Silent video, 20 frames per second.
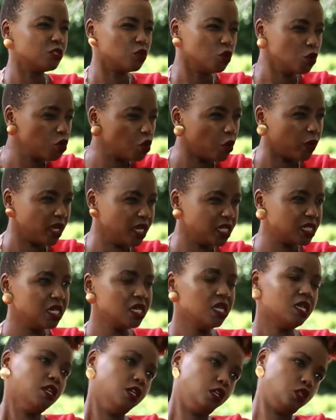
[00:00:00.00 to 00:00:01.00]
You know it.
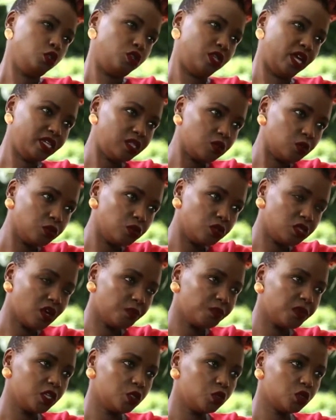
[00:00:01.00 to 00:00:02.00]
So that's also
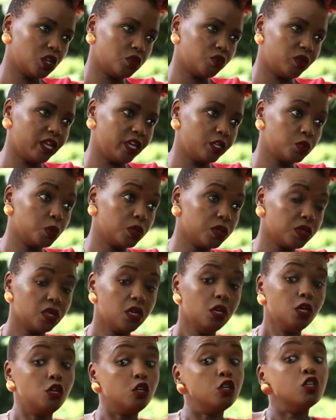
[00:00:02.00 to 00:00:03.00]
something that you can relate with.
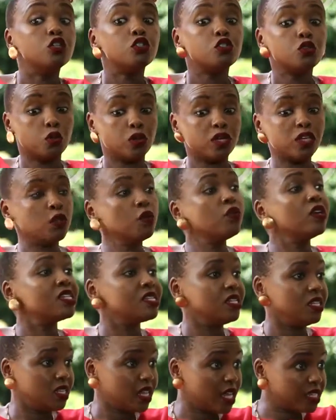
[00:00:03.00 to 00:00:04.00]
So
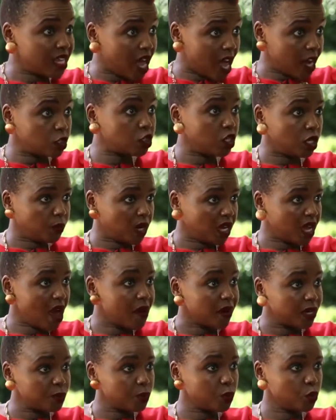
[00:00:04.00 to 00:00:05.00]
curiously, that's actually my
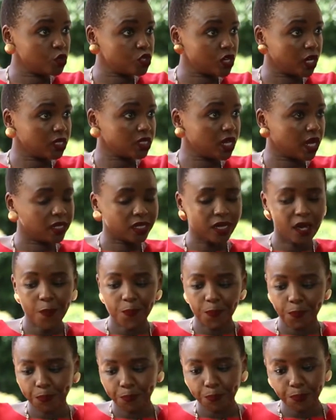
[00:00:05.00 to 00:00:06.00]
current project. And
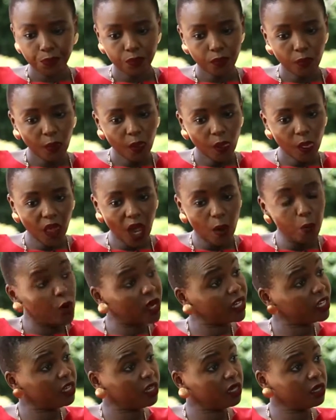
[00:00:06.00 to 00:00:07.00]
I'm
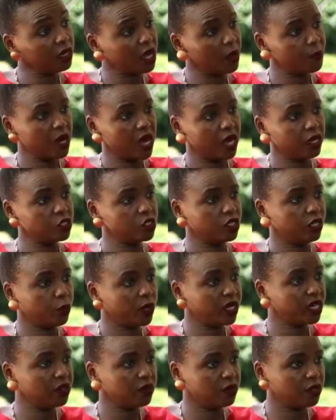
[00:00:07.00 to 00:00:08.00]
actually
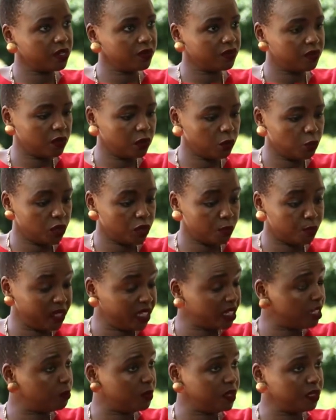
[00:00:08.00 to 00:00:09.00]
working with
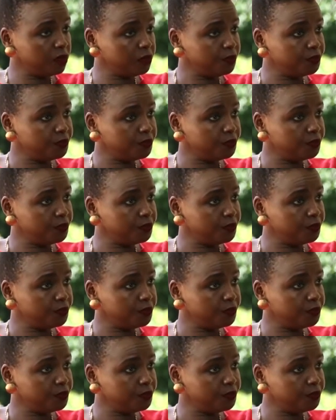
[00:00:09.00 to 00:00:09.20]
Blinky Bill.